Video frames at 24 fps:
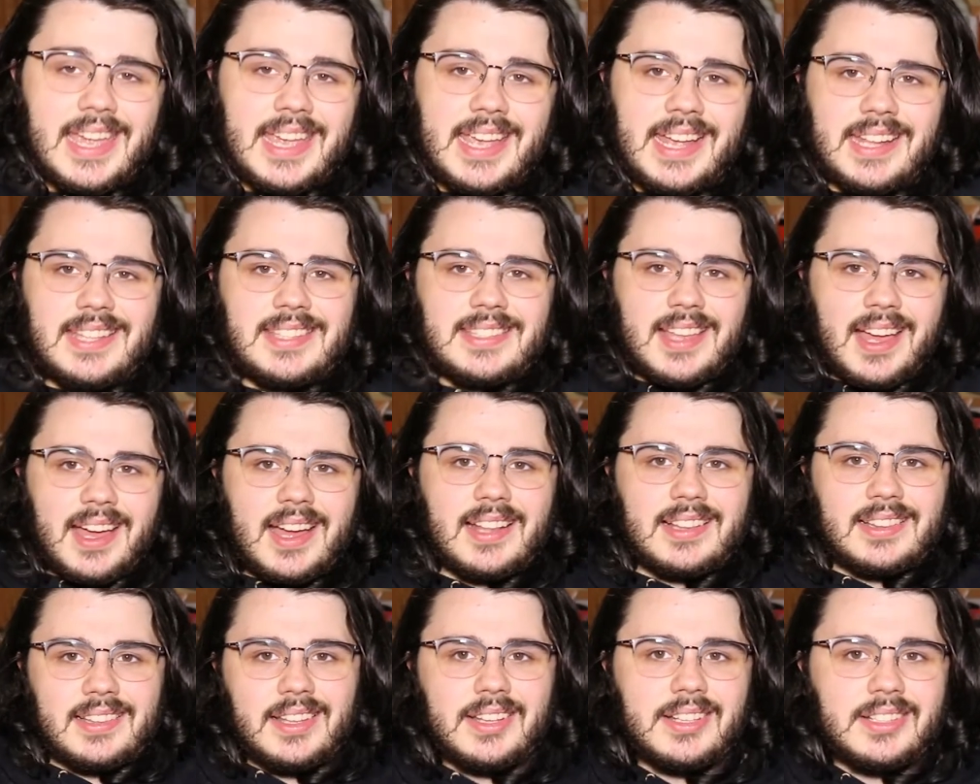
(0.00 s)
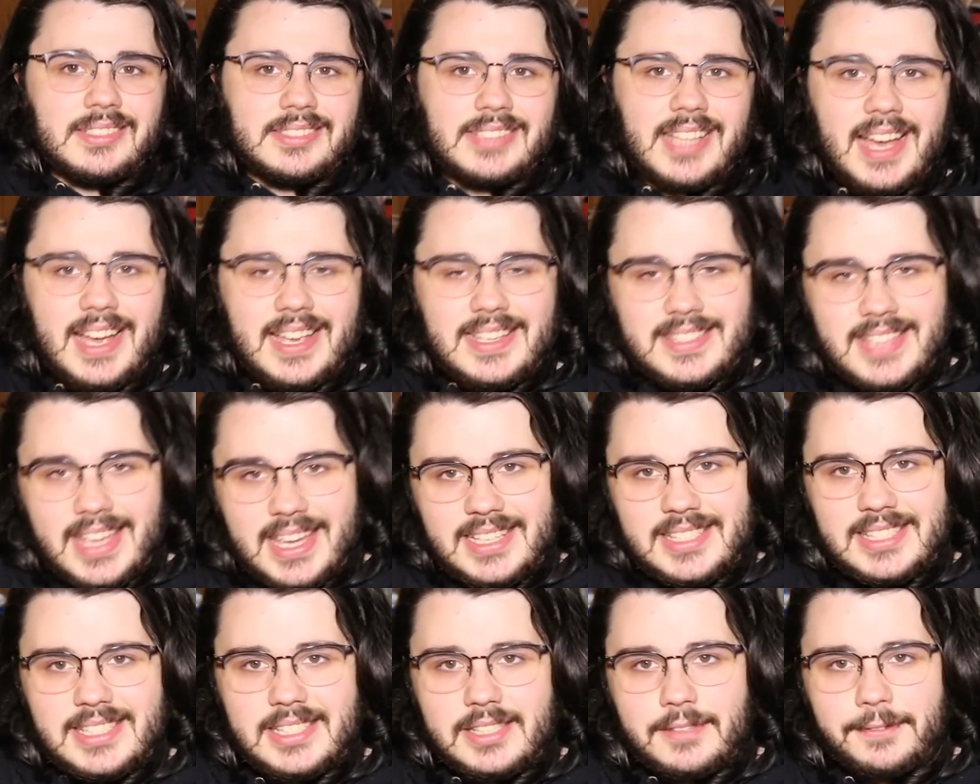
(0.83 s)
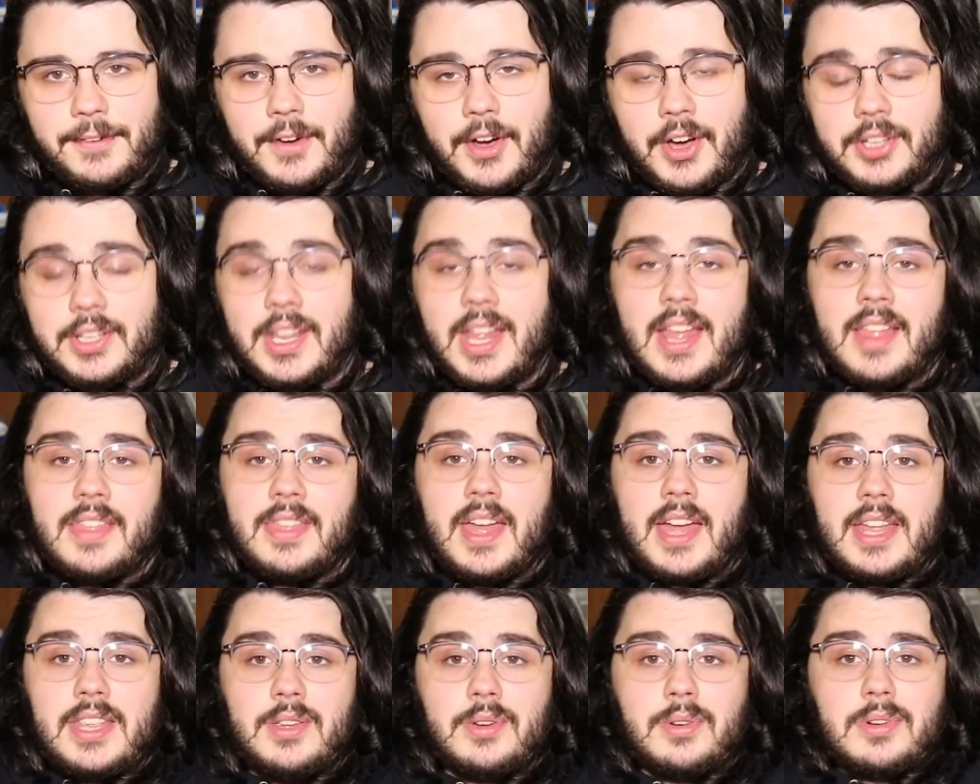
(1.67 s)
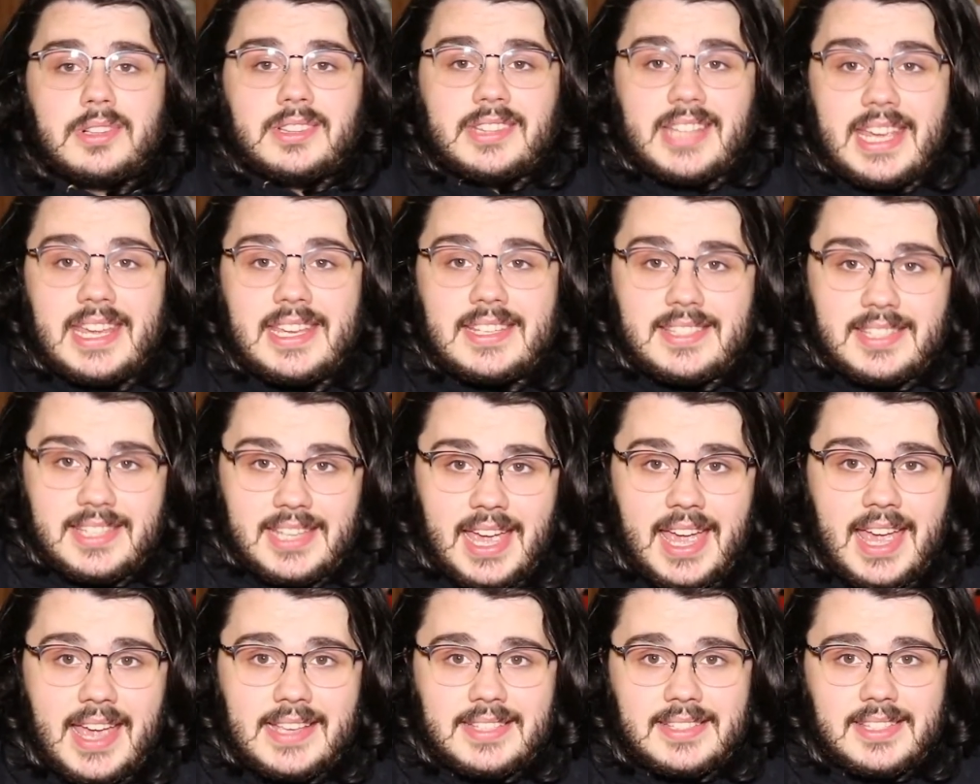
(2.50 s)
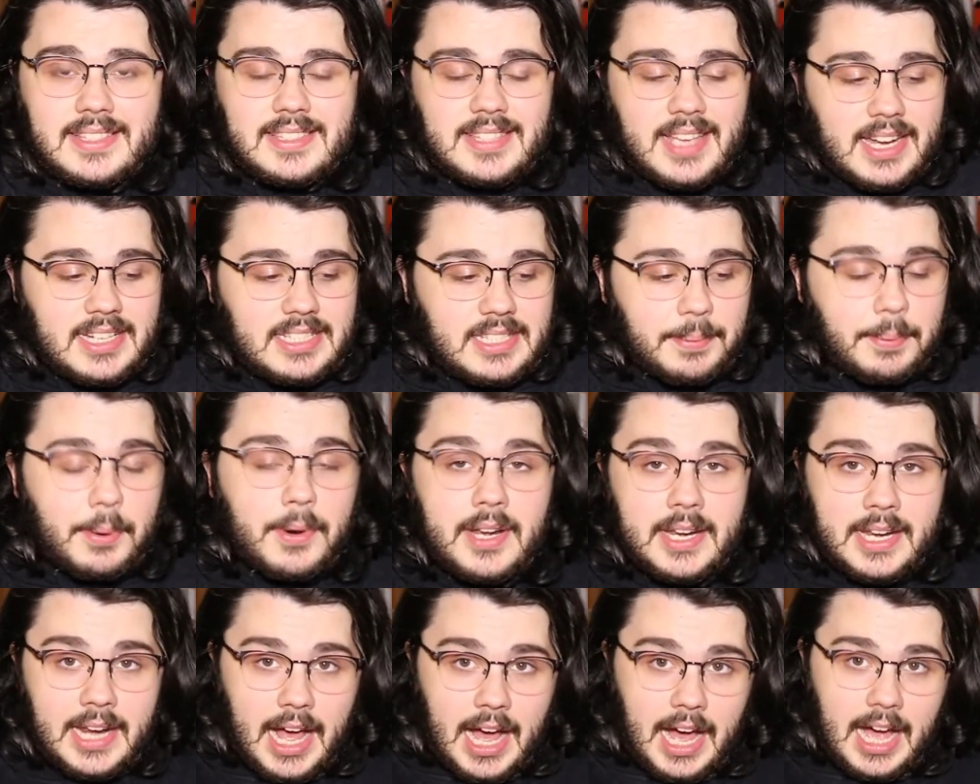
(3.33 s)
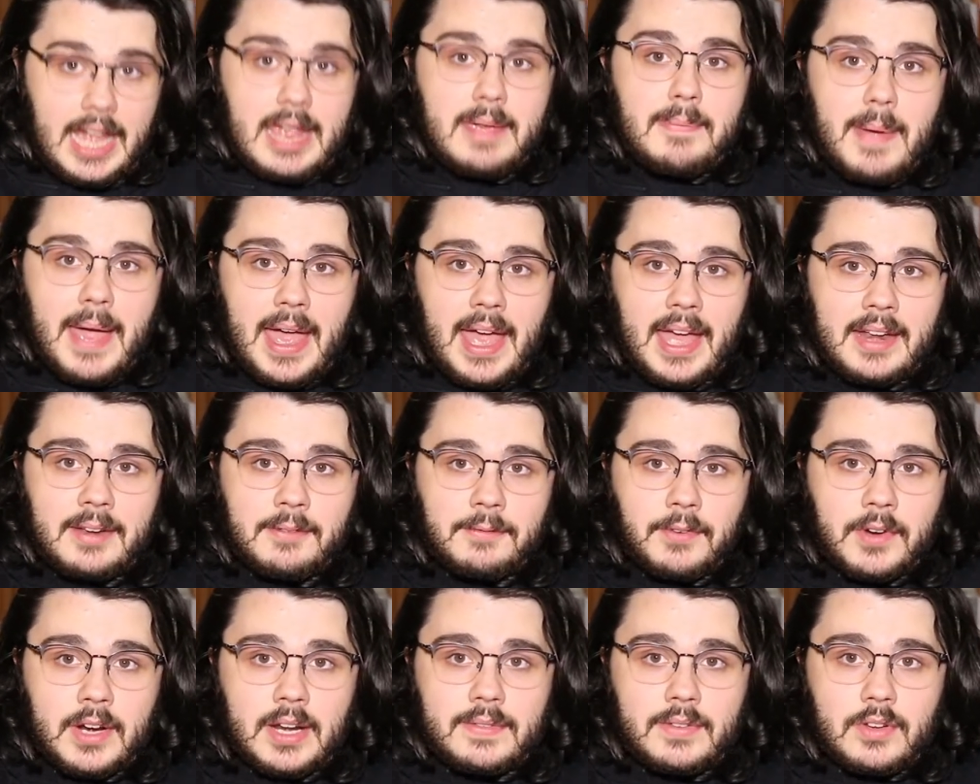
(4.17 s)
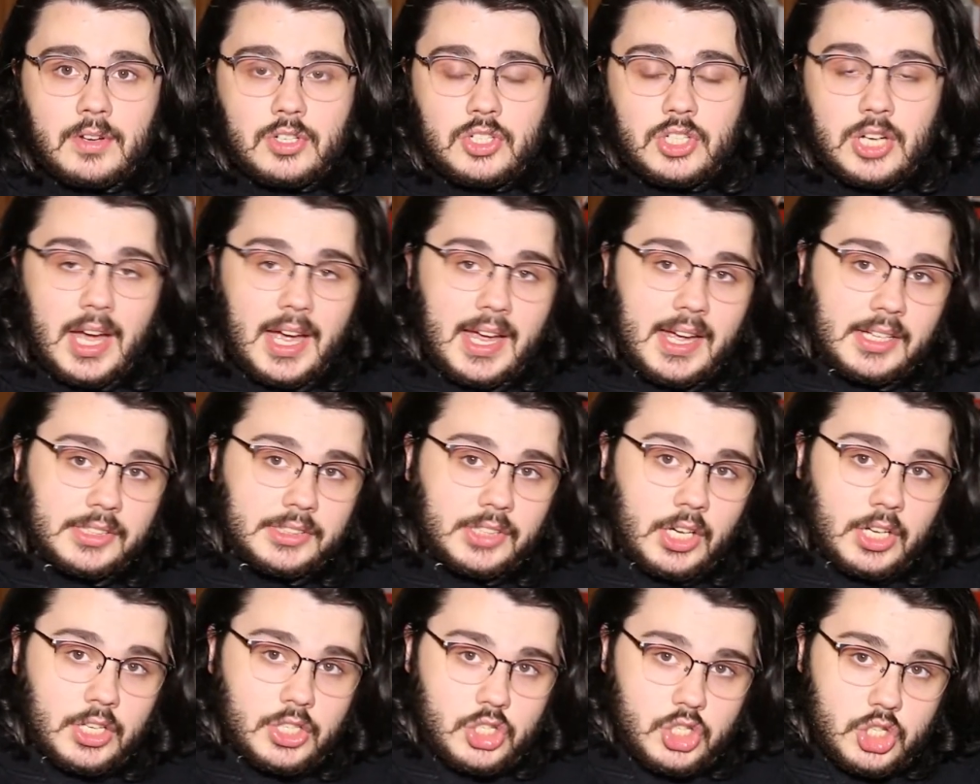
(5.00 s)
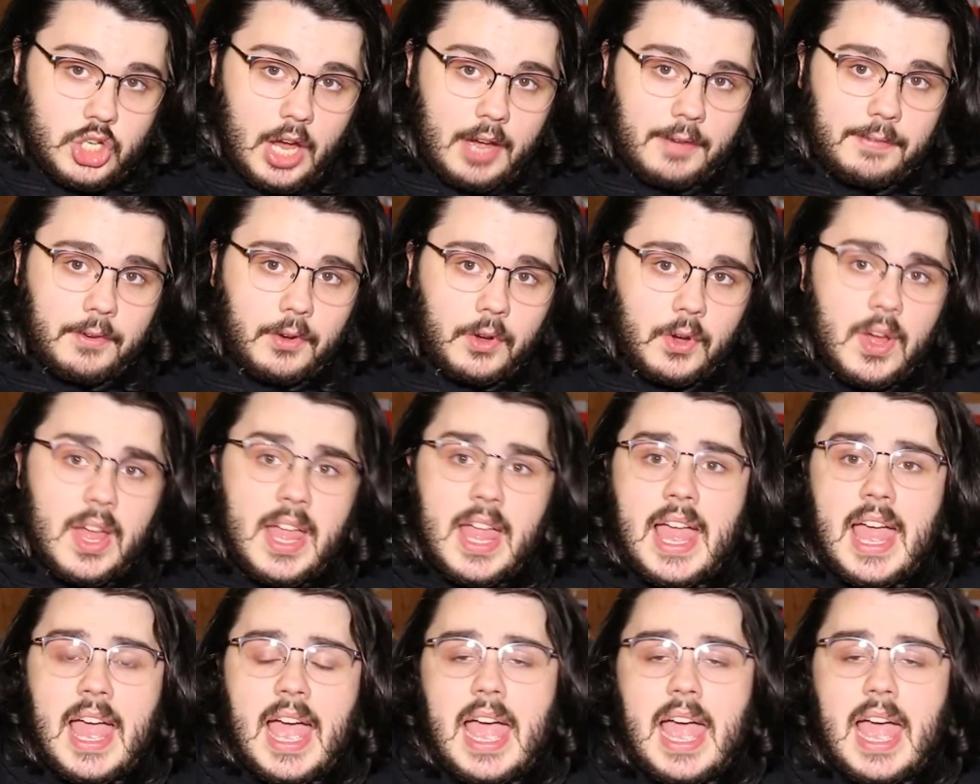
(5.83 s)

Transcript: It's not Lil Nas X's fault that your lazy ass decides to put an iPad in front of your child on shuffle